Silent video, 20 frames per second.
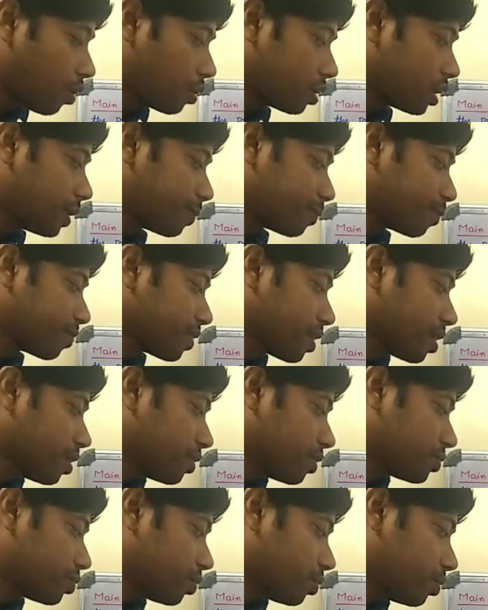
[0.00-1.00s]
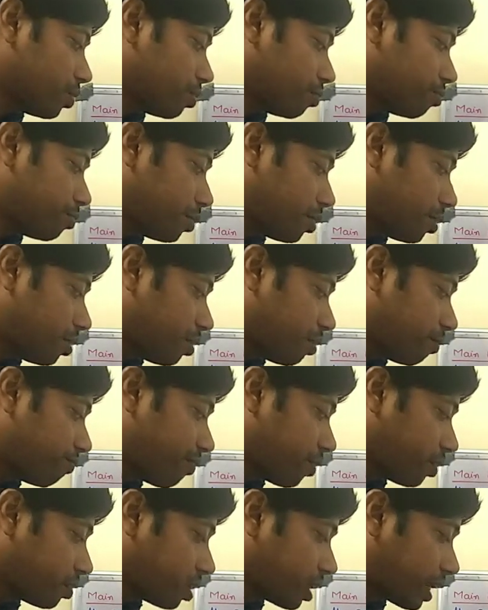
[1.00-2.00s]
Okay,
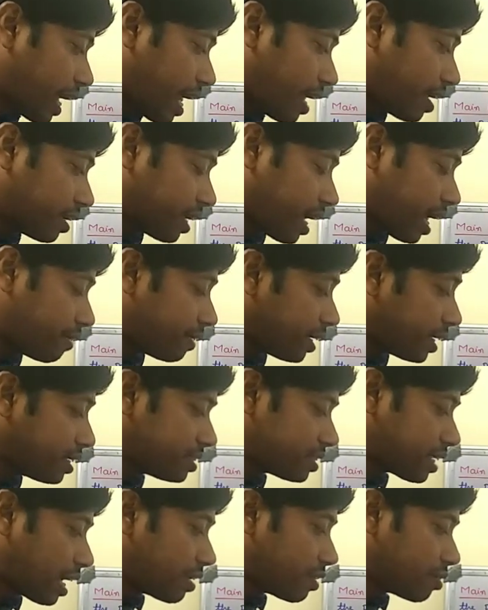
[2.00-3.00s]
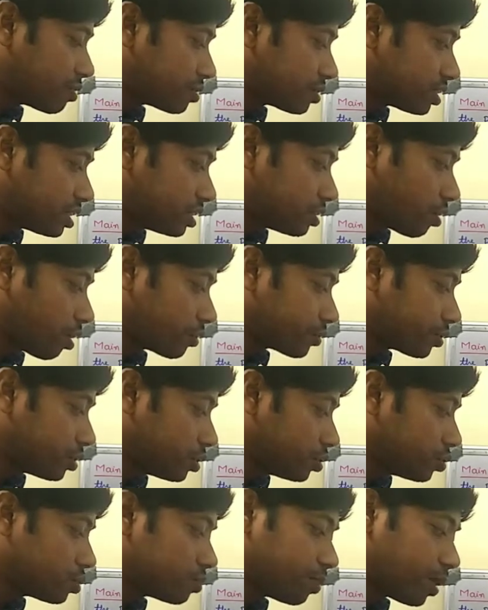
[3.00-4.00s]
so for the galvanized iron sheet
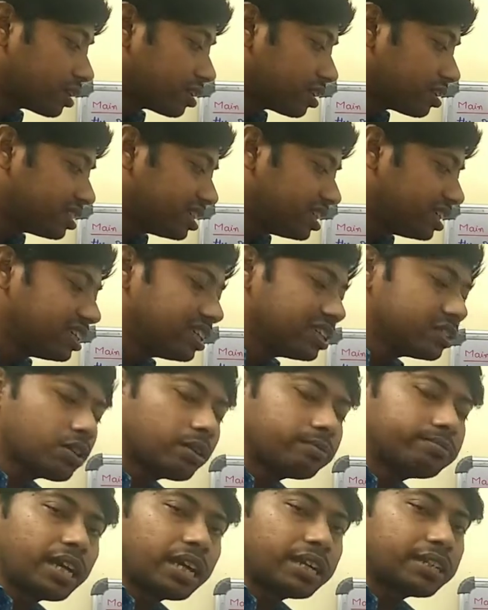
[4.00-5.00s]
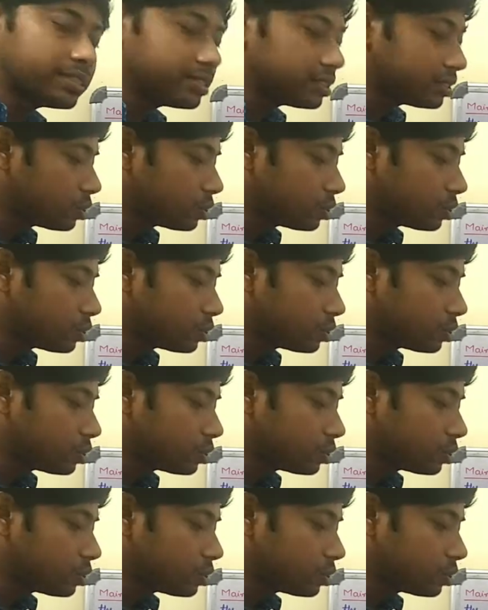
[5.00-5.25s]
also used, but the thickness of that